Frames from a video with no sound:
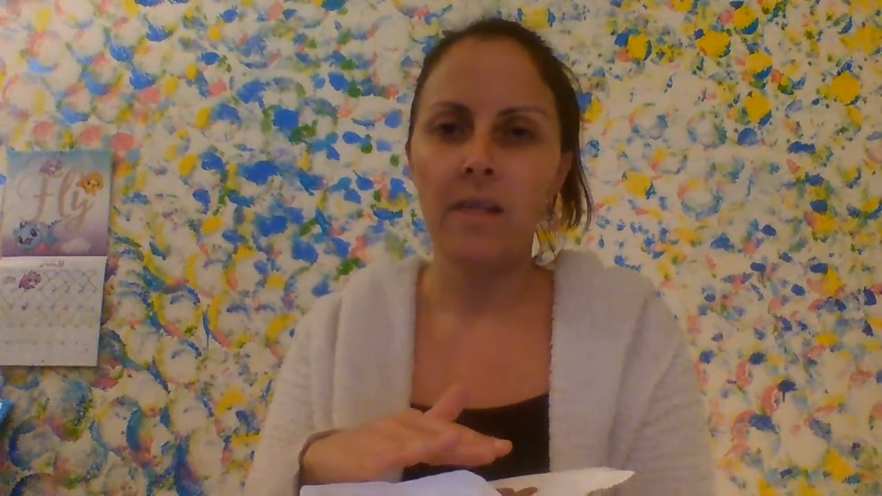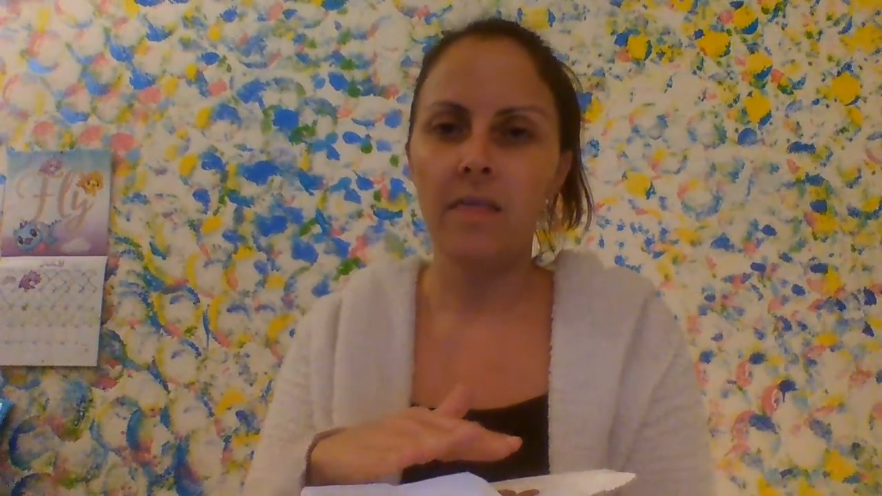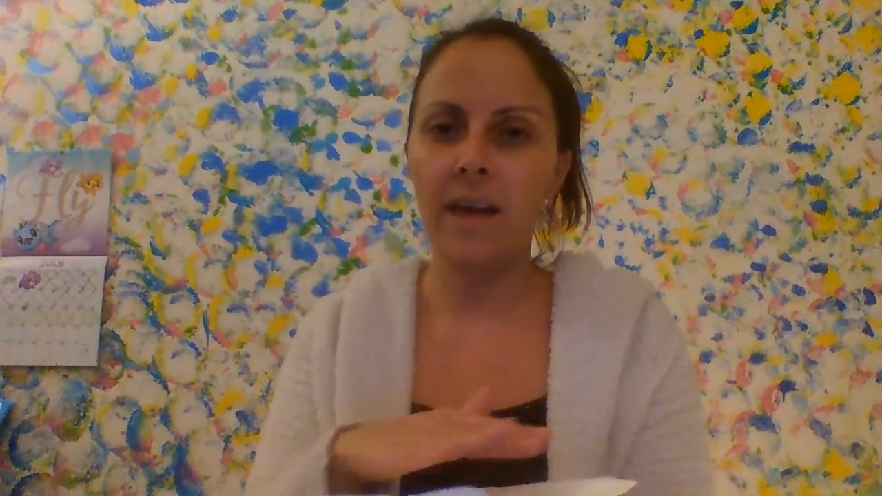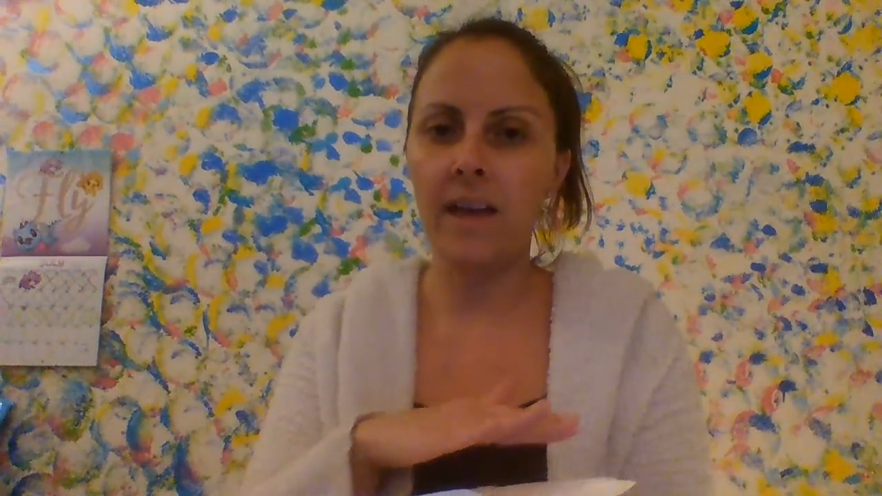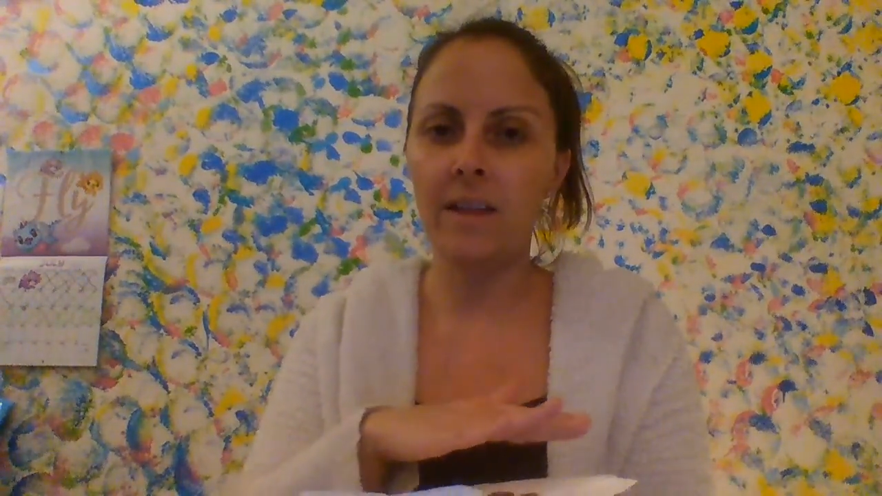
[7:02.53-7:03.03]

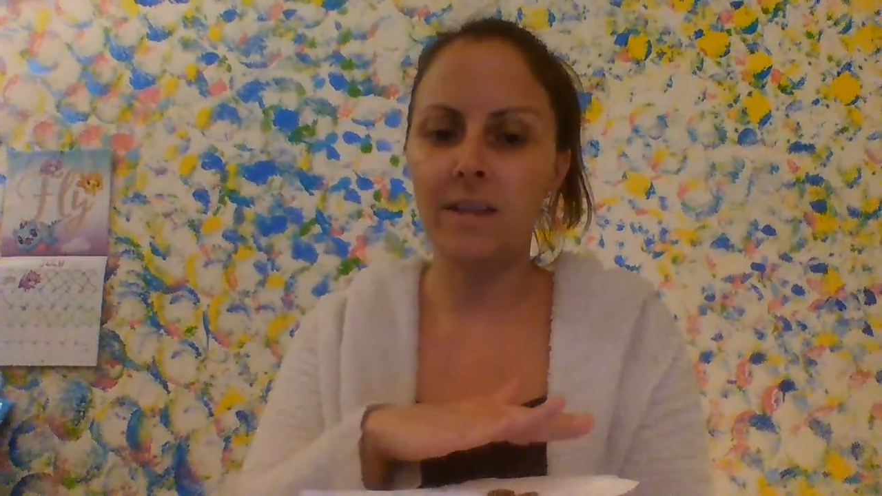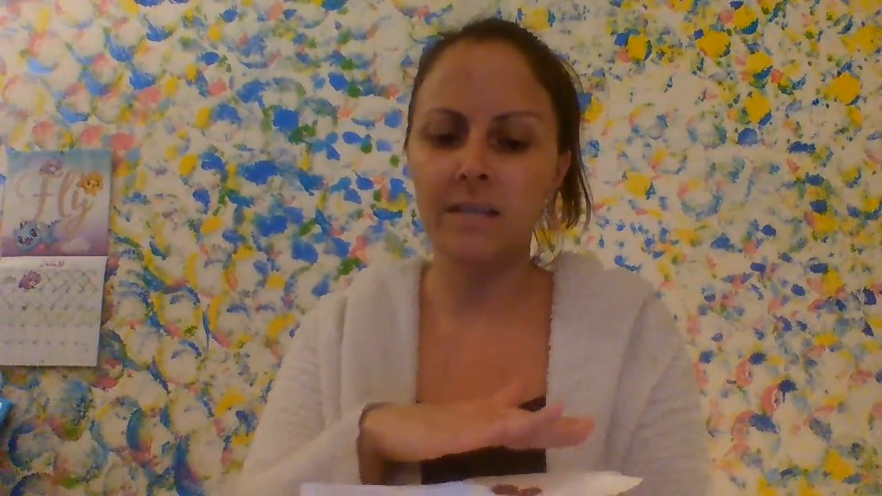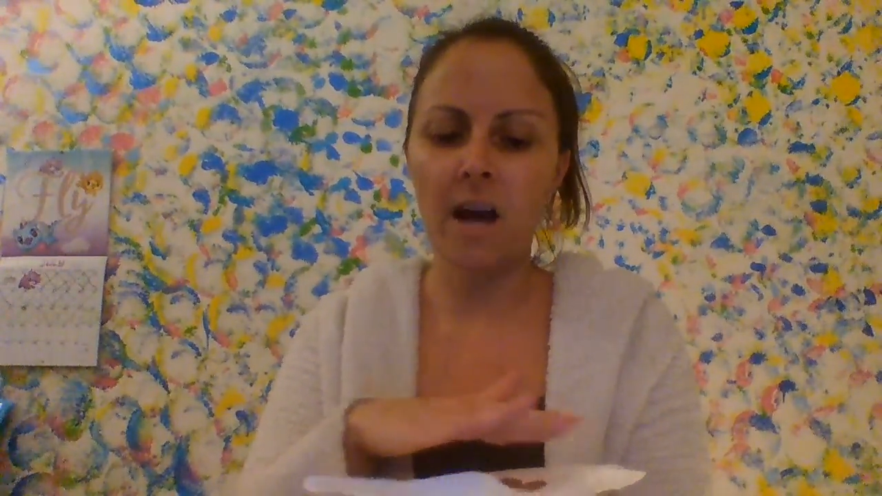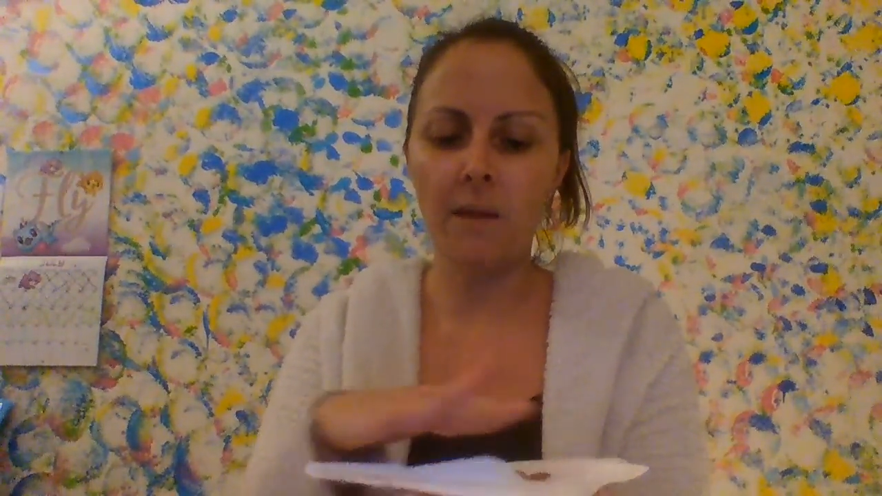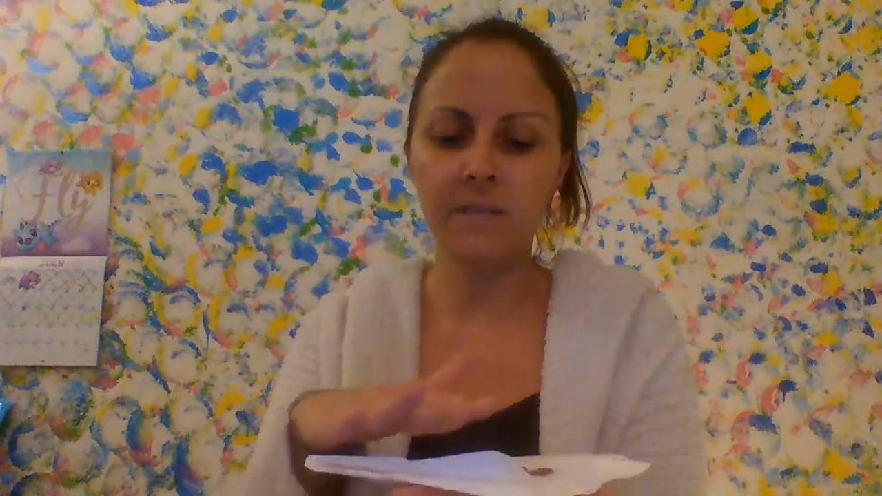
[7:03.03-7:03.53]
then the
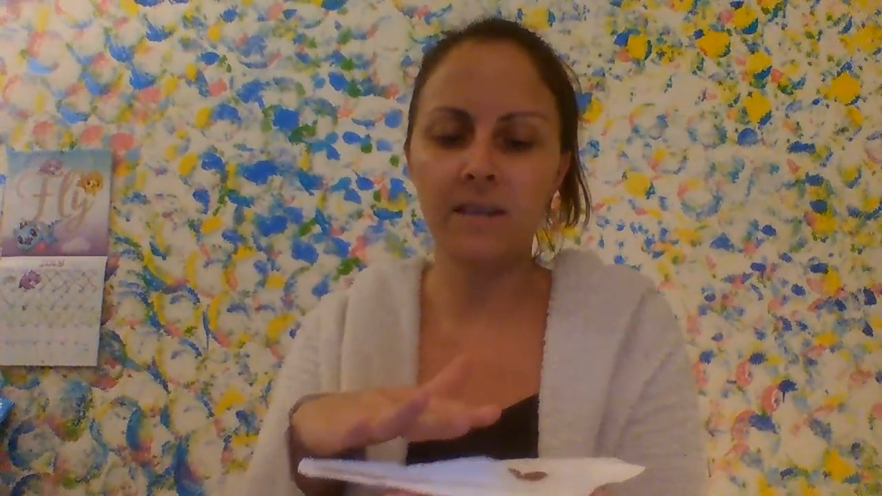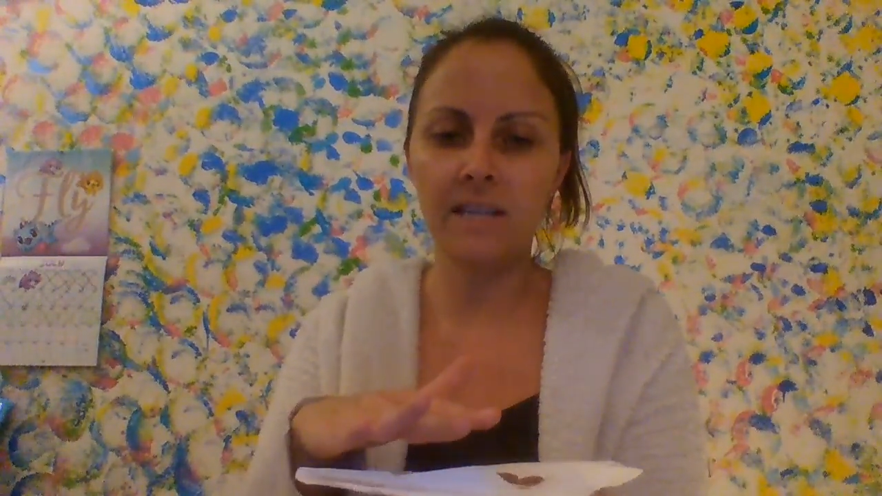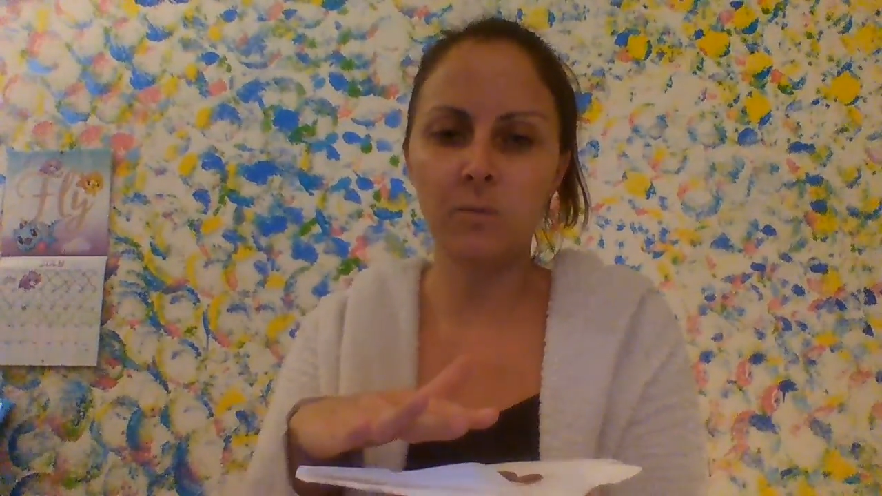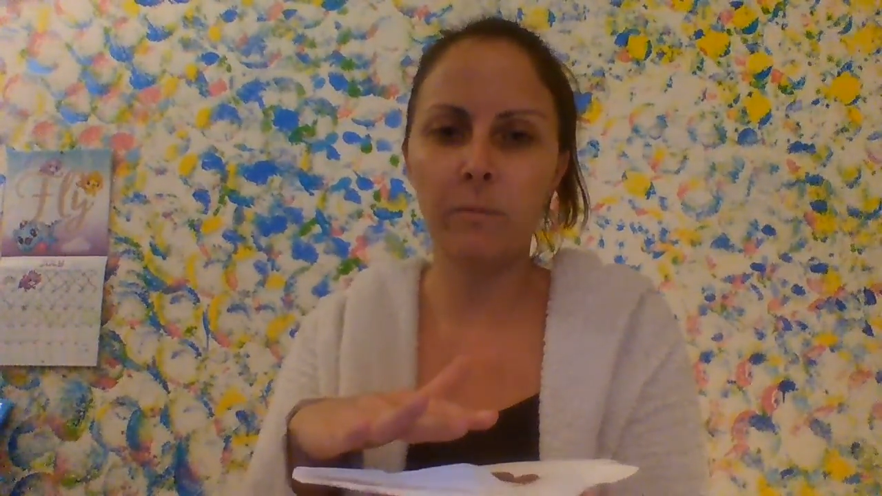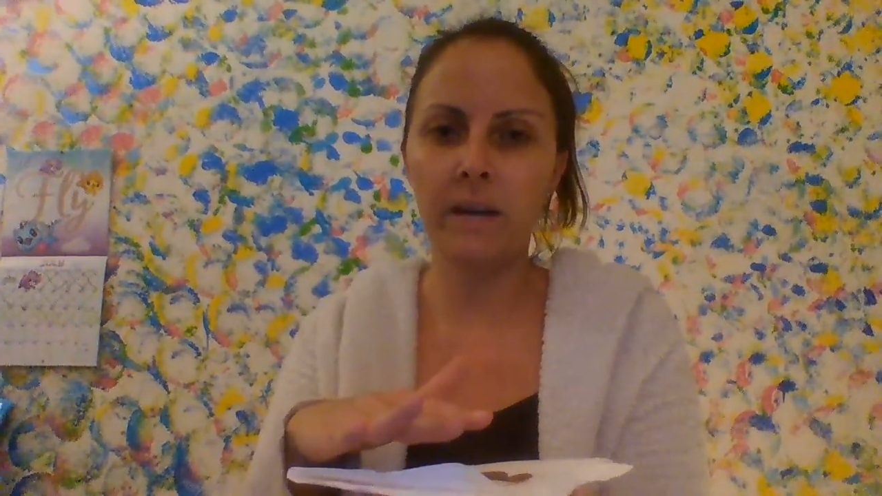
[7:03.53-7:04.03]
tops of these will